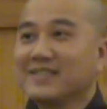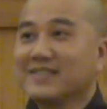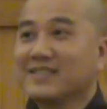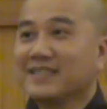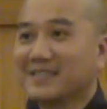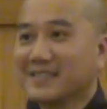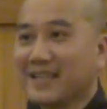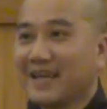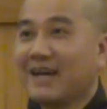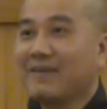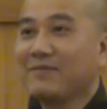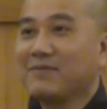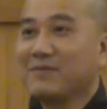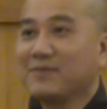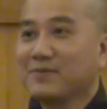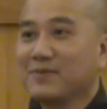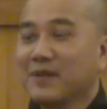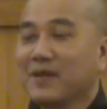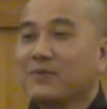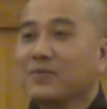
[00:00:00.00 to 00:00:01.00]
is the
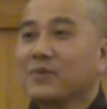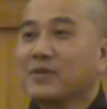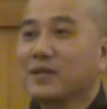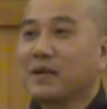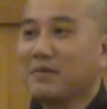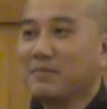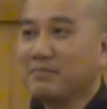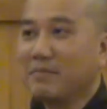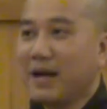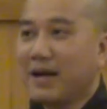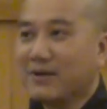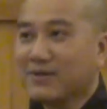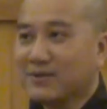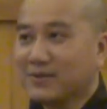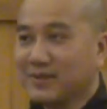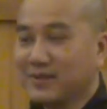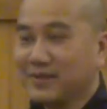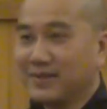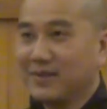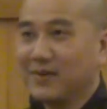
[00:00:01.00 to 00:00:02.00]
time that we come back
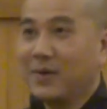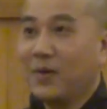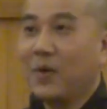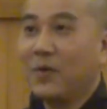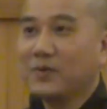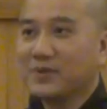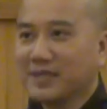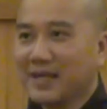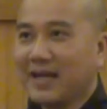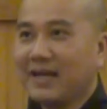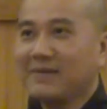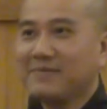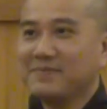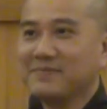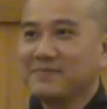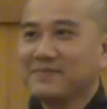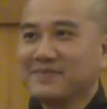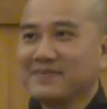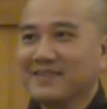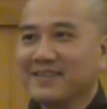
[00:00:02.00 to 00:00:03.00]
to the old
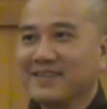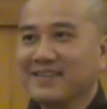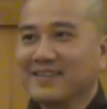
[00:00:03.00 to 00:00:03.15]
time.